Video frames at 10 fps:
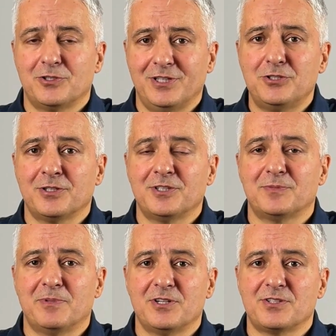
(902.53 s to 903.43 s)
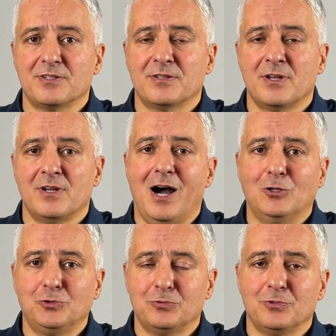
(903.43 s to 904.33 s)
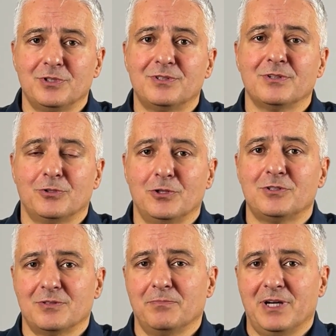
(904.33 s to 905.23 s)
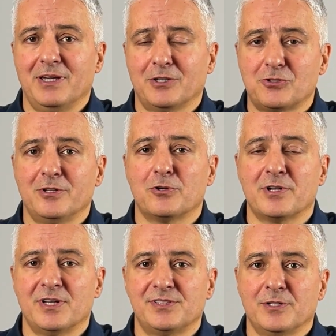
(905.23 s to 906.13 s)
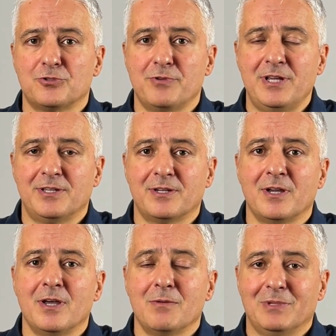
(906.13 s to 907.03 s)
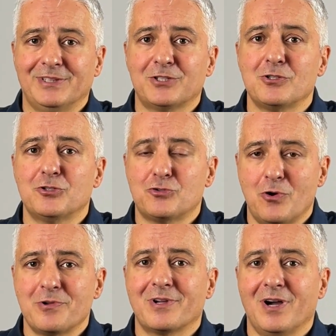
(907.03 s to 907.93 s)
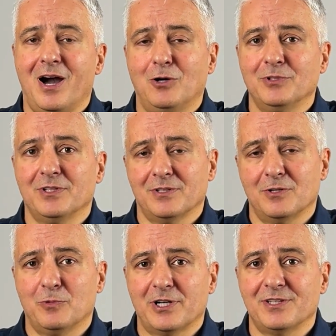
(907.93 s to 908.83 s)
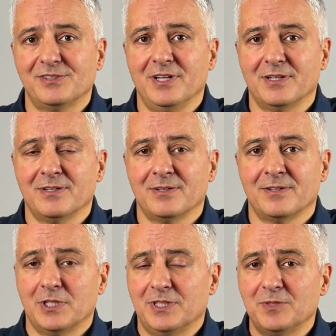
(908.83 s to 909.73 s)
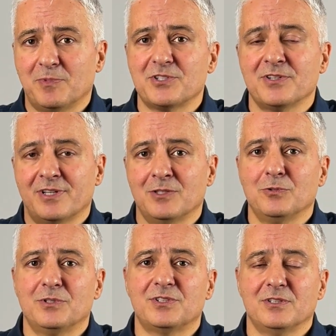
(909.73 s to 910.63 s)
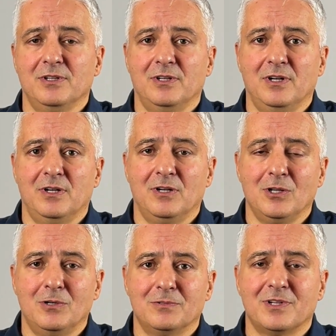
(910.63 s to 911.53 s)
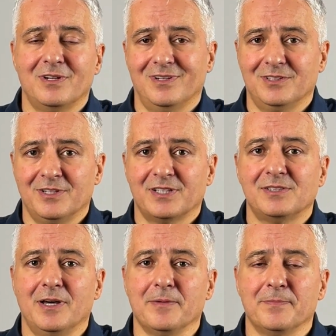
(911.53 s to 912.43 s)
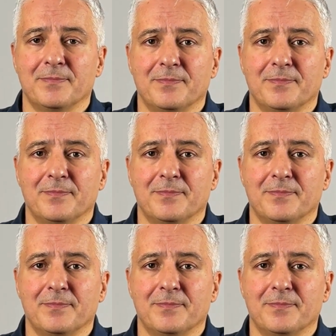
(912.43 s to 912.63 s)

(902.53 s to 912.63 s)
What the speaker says: you're teaching this person how to do it, not by actually organizing a training, but actually showing how the work is done so that this person can do this alone the next time.